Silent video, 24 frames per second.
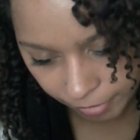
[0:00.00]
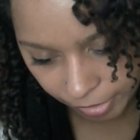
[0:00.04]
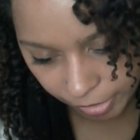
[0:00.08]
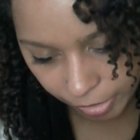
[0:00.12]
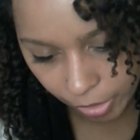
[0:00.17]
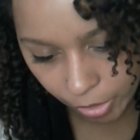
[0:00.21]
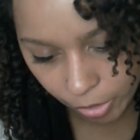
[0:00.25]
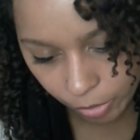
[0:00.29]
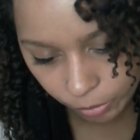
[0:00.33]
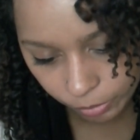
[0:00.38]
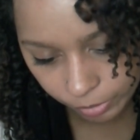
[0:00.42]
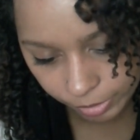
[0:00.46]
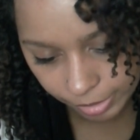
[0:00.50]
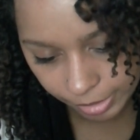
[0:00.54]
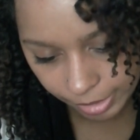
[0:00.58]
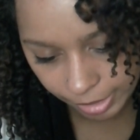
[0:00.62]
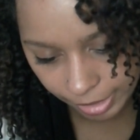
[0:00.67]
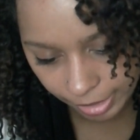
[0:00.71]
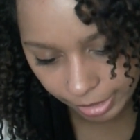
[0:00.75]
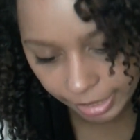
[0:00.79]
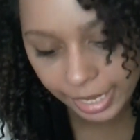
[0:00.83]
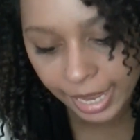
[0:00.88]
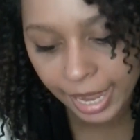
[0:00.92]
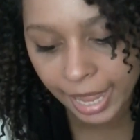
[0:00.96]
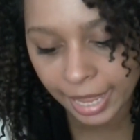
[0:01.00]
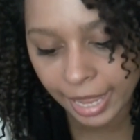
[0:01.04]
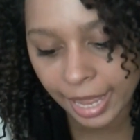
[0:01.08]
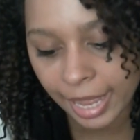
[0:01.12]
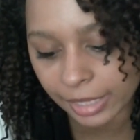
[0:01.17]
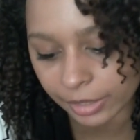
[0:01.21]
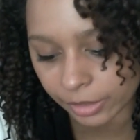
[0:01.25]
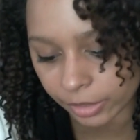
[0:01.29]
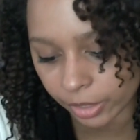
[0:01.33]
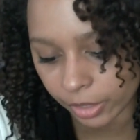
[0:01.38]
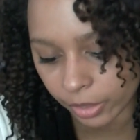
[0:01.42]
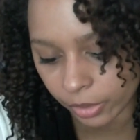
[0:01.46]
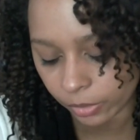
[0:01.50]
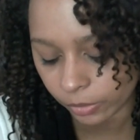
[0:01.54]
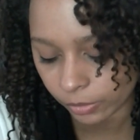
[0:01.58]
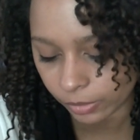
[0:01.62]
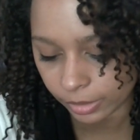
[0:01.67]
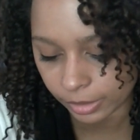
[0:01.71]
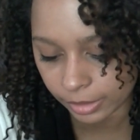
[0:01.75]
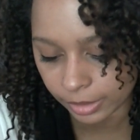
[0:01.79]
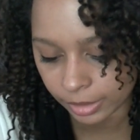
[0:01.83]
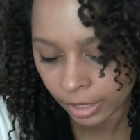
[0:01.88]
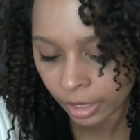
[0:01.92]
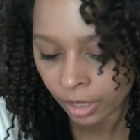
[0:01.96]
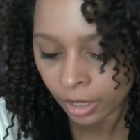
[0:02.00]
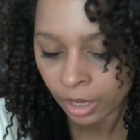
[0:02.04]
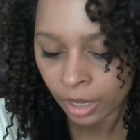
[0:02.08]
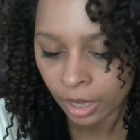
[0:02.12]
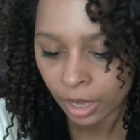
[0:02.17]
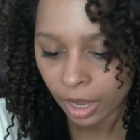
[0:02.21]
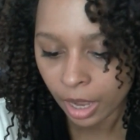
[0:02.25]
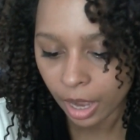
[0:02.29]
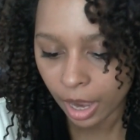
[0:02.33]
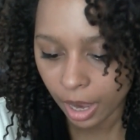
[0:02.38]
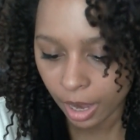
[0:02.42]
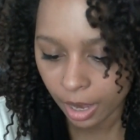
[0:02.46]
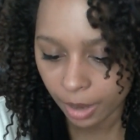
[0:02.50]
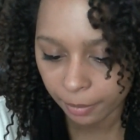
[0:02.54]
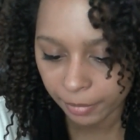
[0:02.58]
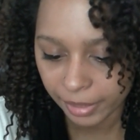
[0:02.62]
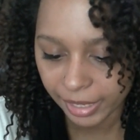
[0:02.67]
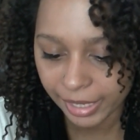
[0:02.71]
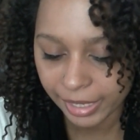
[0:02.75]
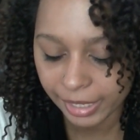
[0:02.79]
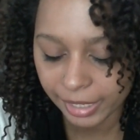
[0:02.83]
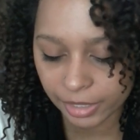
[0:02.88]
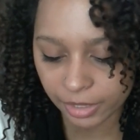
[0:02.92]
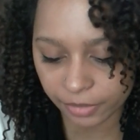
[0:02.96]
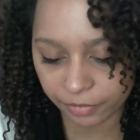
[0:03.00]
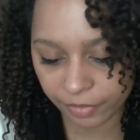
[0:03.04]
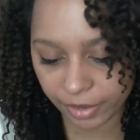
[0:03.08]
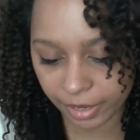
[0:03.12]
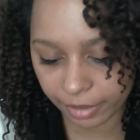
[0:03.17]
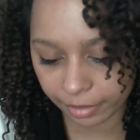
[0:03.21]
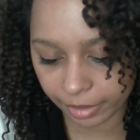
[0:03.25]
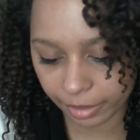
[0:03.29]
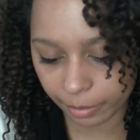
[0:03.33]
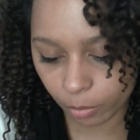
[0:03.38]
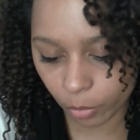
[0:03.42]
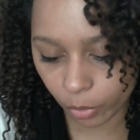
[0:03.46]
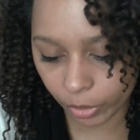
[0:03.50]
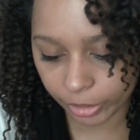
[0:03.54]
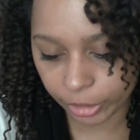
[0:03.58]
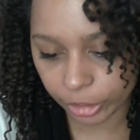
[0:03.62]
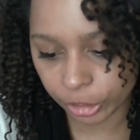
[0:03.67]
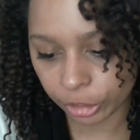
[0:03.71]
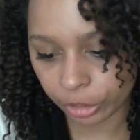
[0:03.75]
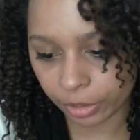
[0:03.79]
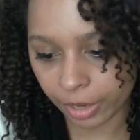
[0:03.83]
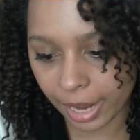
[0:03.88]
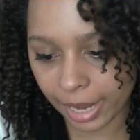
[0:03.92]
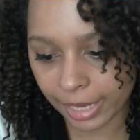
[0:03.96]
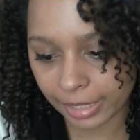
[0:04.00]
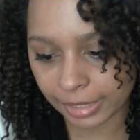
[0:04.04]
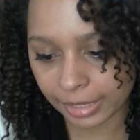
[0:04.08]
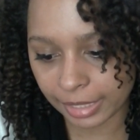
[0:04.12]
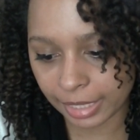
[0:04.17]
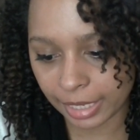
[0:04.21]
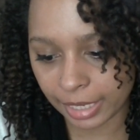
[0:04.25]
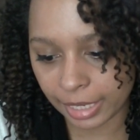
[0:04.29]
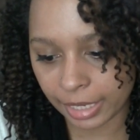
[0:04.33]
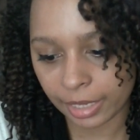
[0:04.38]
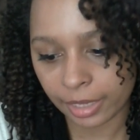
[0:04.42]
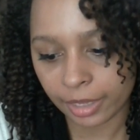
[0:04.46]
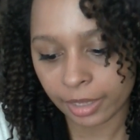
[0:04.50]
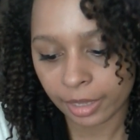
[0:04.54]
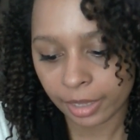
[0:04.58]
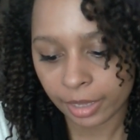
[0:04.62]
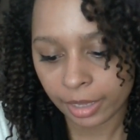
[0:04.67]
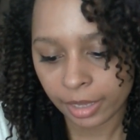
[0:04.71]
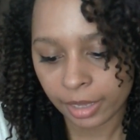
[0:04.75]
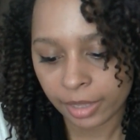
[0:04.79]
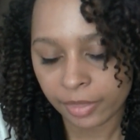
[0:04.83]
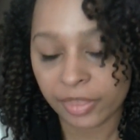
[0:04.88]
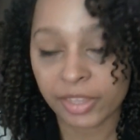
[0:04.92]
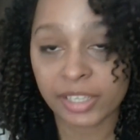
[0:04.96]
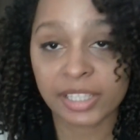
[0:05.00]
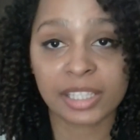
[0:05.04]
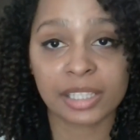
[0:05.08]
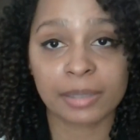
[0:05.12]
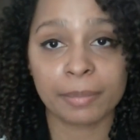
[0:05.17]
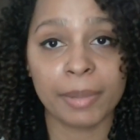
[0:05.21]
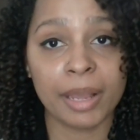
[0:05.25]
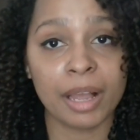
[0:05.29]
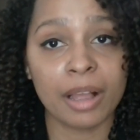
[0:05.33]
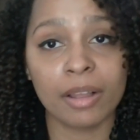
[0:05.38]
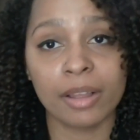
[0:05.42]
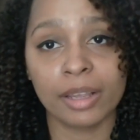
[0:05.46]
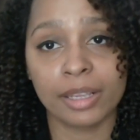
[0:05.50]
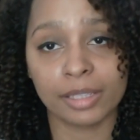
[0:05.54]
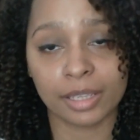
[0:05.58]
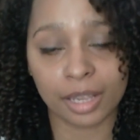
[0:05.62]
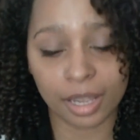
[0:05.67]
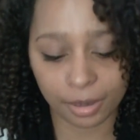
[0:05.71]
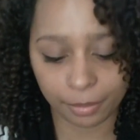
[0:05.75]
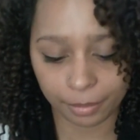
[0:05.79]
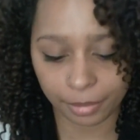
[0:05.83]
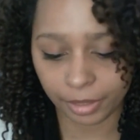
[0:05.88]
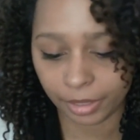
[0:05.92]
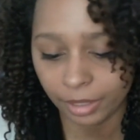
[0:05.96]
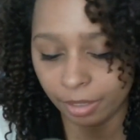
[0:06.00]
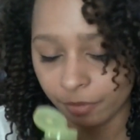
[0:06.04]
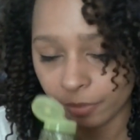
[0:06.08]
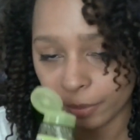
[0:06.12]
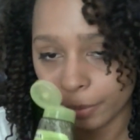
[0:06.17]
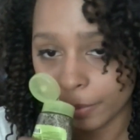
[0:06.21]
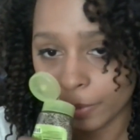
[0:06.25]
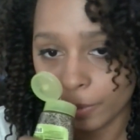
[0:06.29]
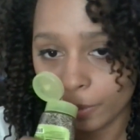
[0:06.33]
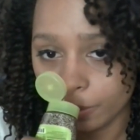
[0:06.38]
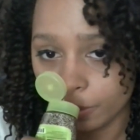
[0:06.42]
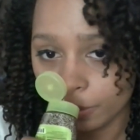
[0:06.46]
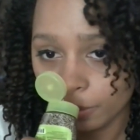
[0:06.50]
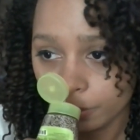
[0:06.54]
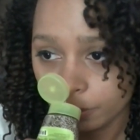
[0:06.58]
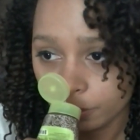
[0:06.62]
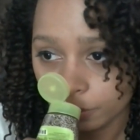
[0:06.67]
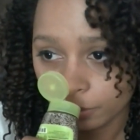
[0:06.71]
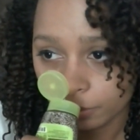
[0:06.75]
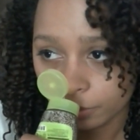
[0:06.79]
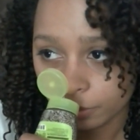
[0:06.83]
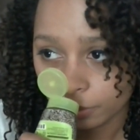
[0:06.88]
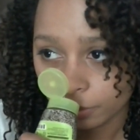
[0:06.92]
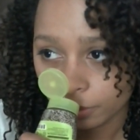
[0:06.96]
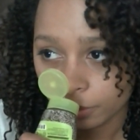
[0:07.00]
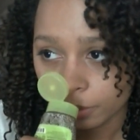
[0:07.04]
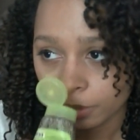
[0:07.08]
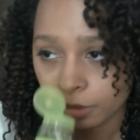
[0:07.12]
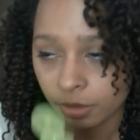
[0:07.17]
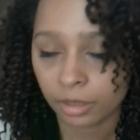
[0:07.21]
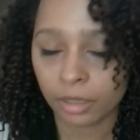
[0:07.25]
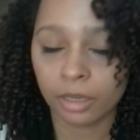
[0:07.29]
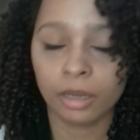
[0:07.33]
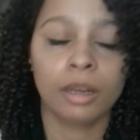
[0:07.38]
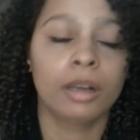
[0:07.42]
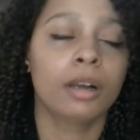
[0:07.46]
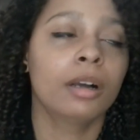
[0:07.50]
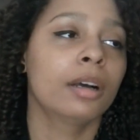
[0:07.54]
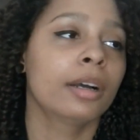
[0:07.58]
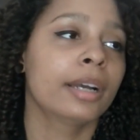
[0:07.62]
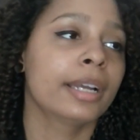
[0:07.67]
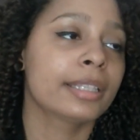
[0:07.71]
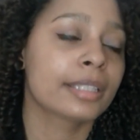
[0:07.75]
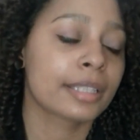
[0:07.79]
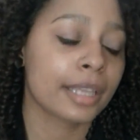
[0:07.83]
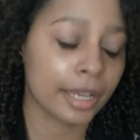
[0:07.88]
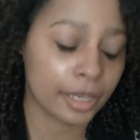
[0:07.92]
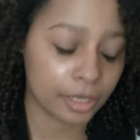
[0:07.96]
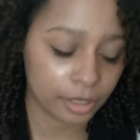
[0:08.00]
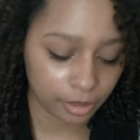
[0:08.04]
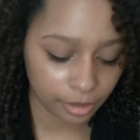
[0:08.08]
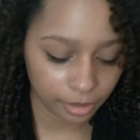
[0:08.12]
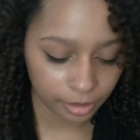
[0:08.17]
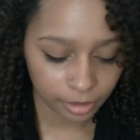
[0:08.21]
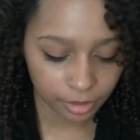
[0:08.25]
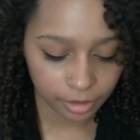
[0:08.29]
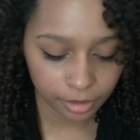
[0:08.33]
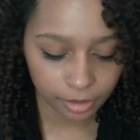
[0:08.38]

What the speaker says: Cones in it. Yeah, it has cones. It is very moisturizing. The smell is unbelievable. Oh, it's like,